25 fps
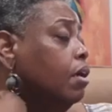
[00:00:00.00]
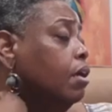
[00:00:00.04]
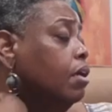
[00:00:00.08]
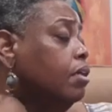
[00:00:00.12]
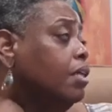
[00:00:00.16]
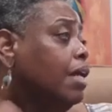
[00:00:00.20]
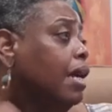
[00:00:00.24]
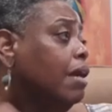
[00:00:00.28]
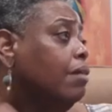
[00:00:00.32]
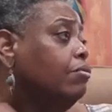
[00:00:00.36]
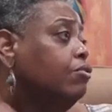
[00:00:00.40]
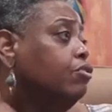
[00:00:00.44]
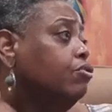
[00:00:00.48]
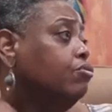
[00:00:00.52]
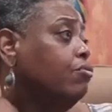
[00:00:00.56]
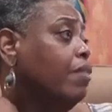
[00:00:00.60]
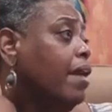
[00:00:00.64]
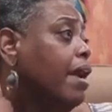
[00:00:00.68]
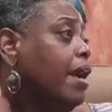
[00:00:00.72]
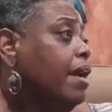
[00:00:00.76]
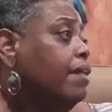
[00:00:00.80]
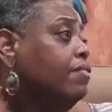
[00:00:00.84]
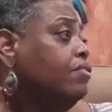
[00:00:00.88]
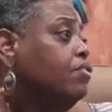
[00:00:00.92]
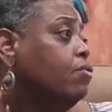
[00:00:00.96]
And I would
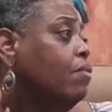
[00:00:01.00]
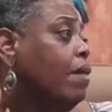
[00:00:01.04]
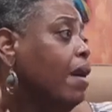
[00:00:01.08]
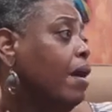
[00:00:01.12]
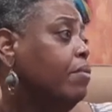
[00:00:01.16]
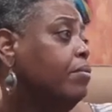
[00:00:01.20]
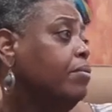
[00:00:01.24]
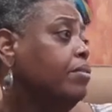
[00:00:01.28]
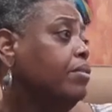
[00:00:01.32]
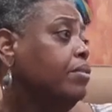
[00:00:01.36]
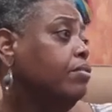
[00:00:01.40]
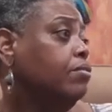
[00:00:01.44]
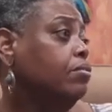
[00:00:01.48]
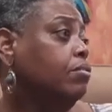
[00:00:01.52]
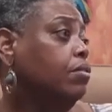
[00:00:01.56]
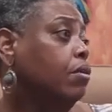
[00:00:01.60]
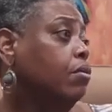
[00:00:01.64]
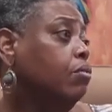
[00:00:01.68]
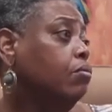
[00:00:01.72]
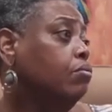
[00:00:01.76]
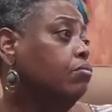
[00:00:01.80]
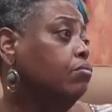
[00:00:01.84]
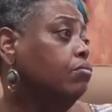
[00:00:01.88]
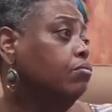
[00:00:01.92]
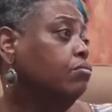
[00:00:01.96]
drive, so I would,
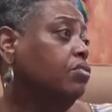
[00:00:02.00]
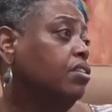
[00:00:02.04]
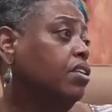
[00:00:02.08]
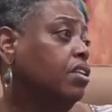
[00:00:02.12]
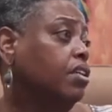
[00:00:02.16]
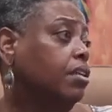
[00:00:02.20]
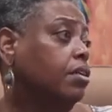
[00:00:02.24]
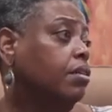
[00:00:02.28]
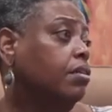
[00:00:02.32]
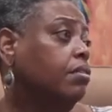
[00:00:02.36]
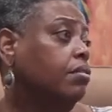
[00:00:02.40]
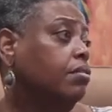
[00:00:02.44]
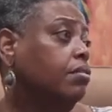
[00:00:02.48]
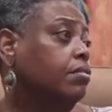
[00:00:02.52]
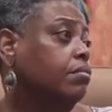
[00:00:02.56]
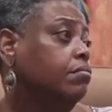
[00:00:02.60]
yeah.